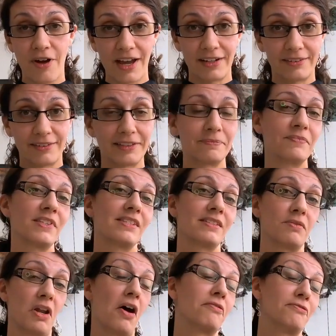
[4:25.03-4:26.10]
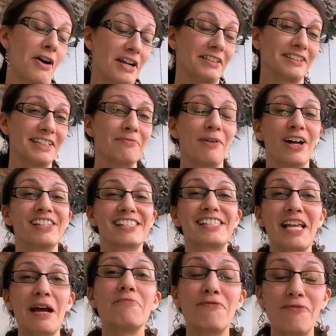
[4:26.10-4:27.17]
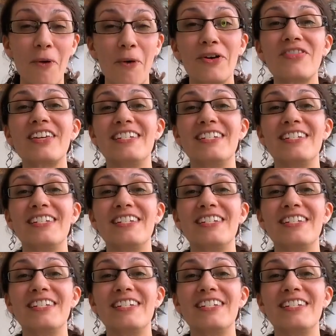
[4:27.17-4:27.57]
Finally, not finally, but step 4,